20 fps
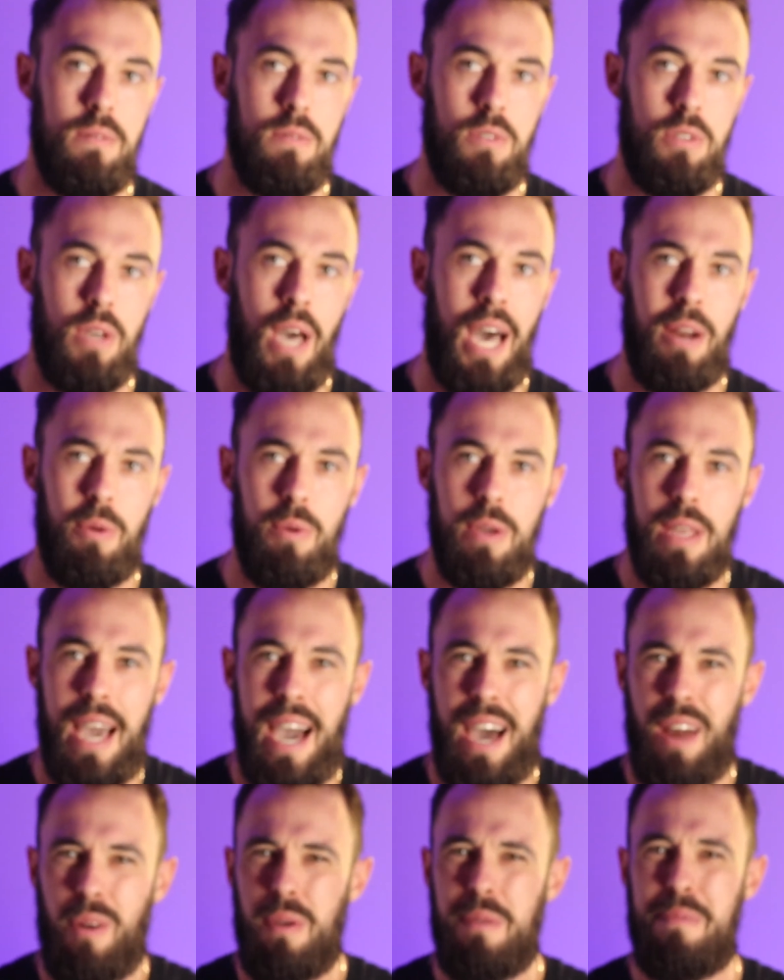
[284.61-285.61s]
So how
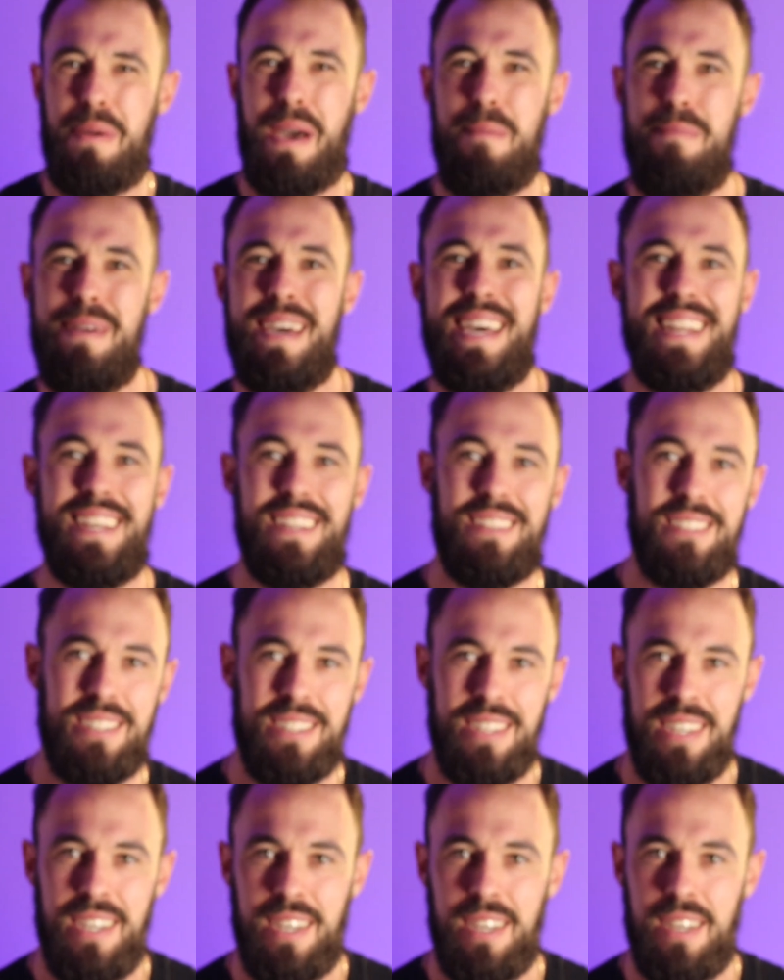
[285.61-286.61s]
do we pay
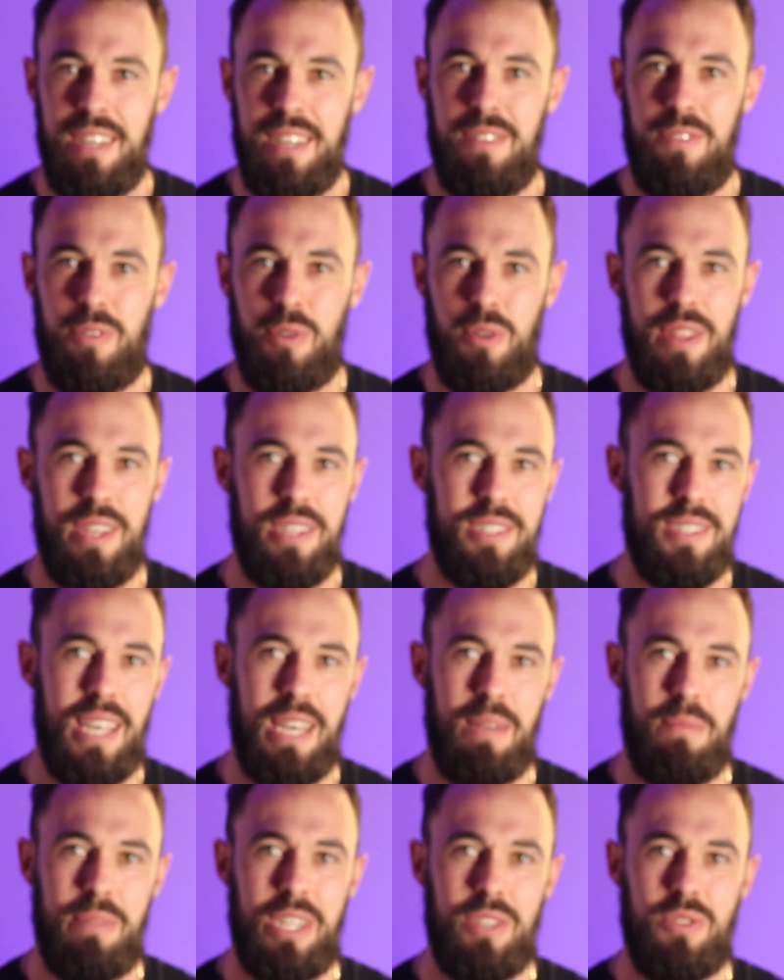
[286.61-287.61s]
penance for this
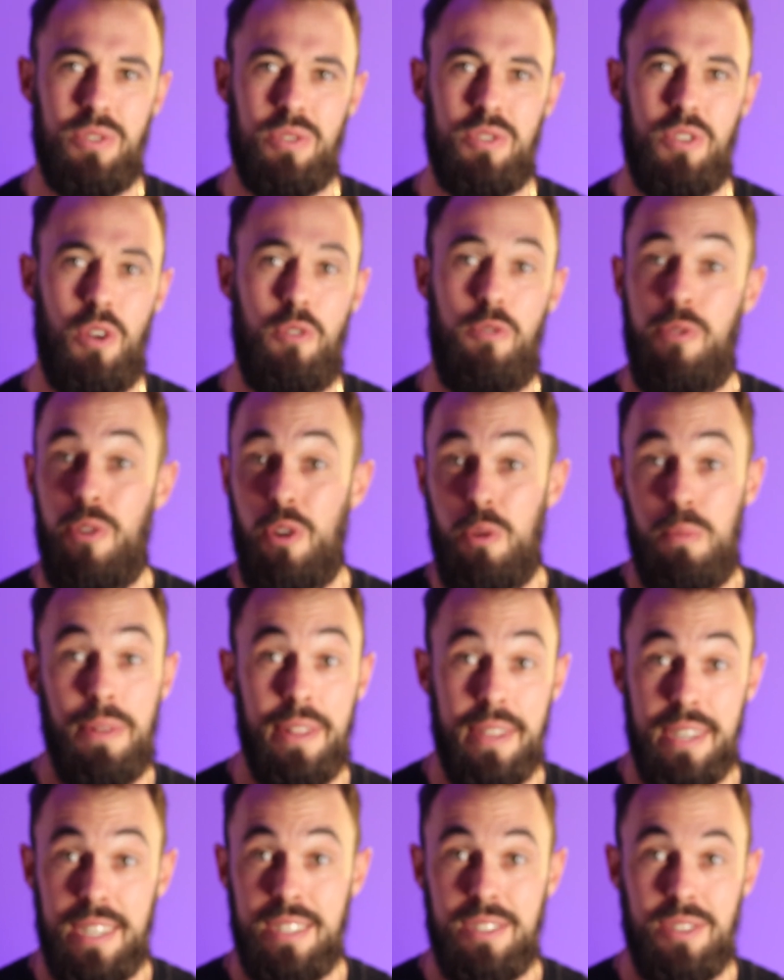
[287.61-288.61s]
thing, because there's no food
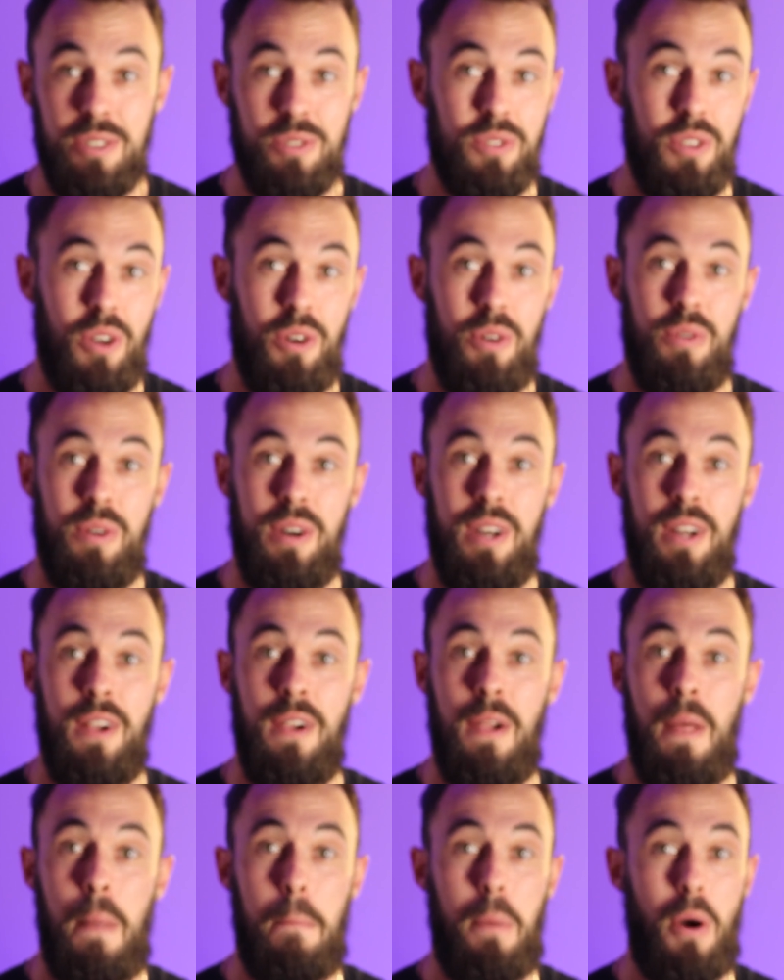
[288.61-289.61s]
police, there's no
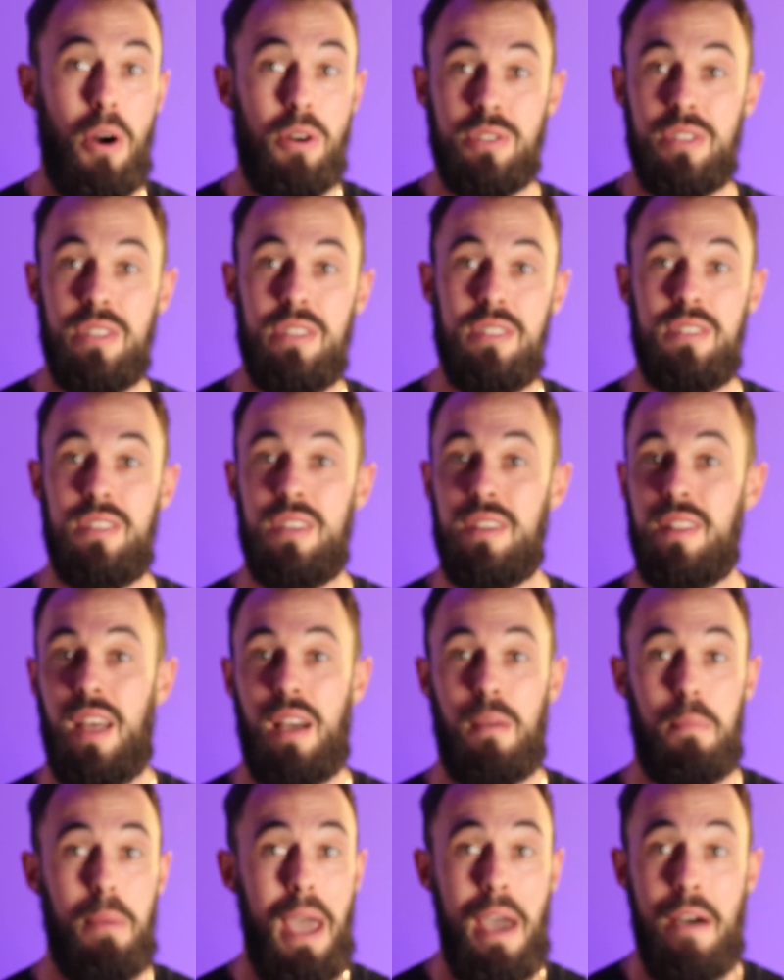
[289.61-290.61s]
person to
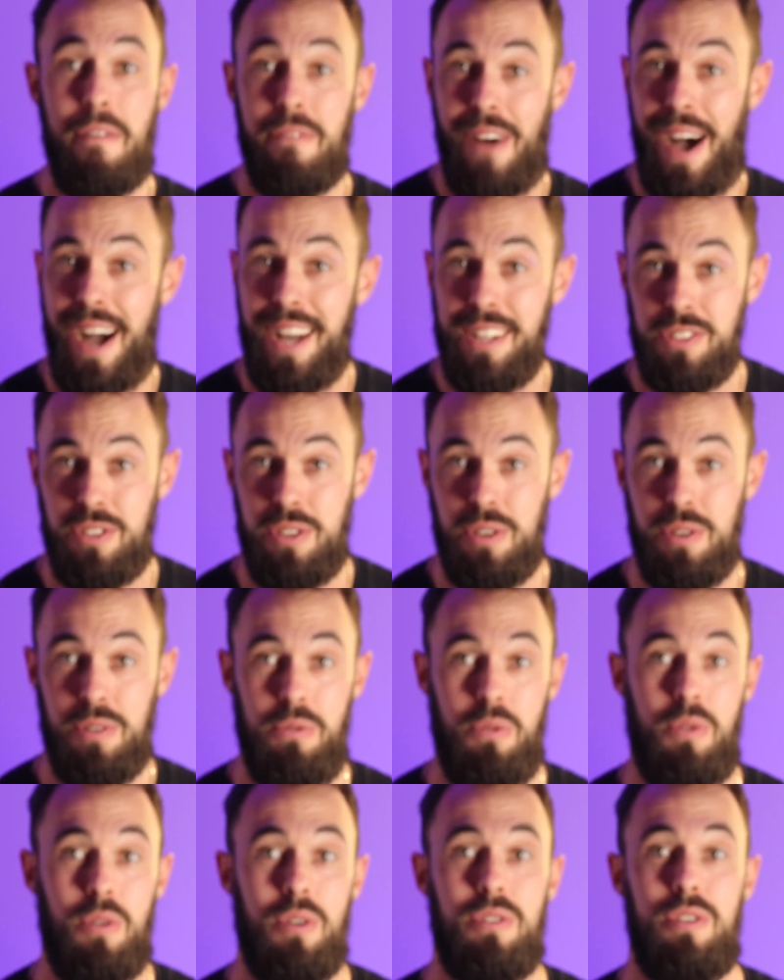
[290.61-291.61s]
like pay a fine to
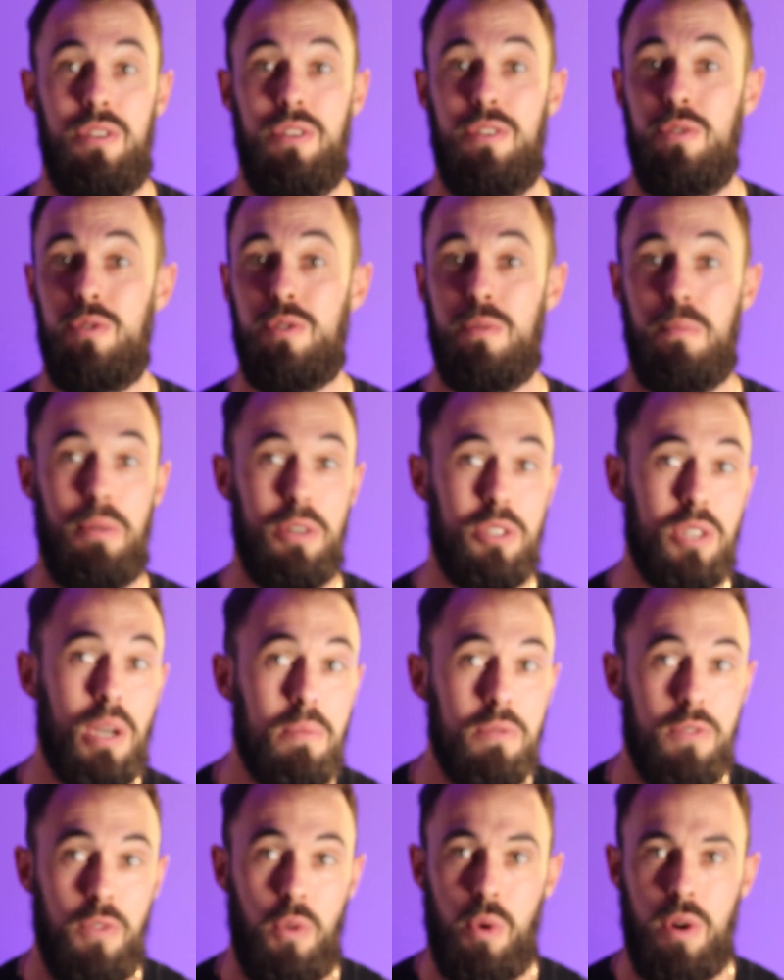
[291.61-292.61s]
or to do some
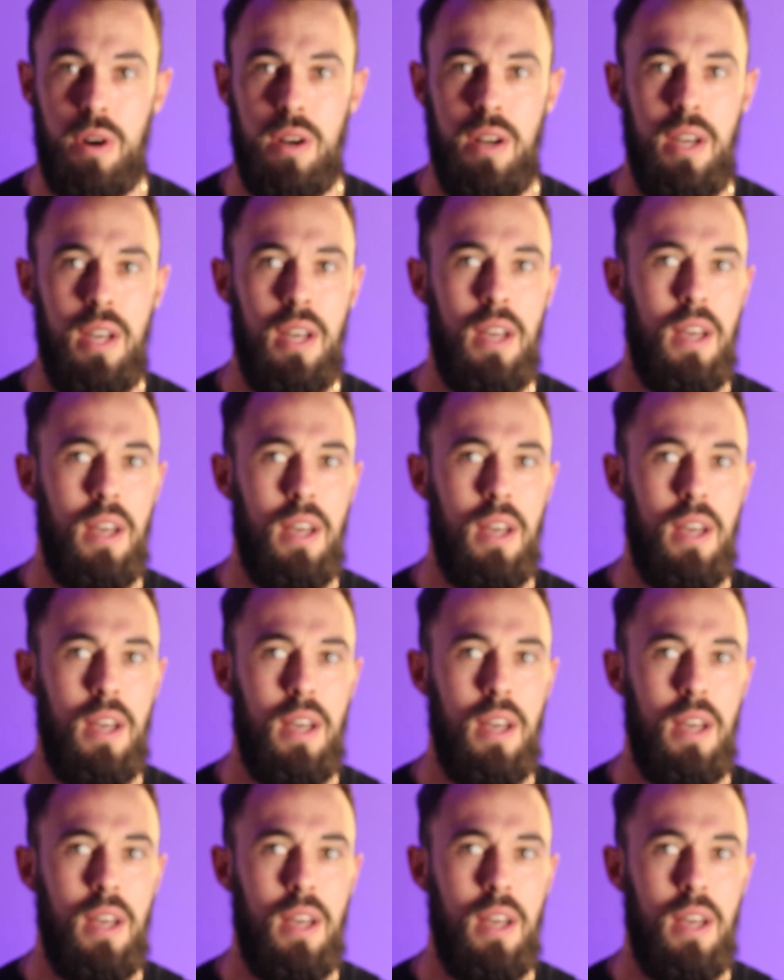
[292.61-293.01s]
push-ups for.